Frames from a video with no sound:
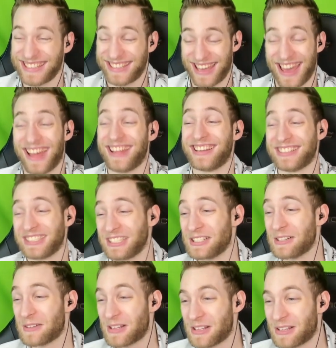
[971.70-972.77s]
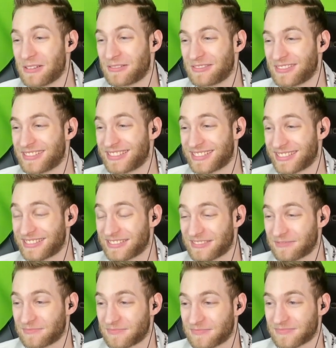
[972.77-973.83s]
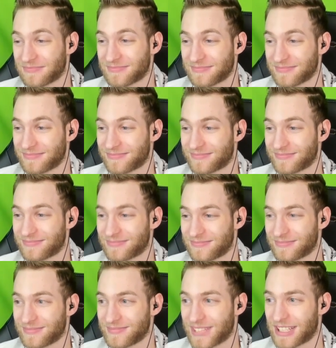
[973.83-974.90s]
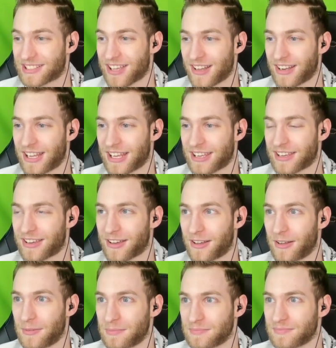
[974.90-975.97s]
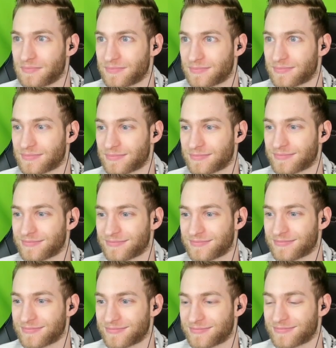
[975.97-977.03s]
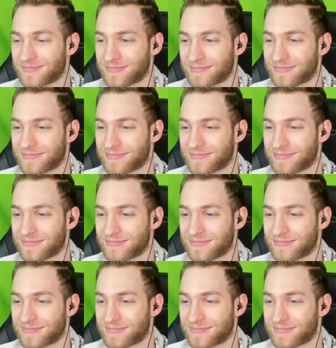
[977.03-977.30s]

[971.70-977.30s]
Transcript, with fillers: could yeah. possibly do was pray for an escape. Our motley crew like, has um, been silenced to nothing more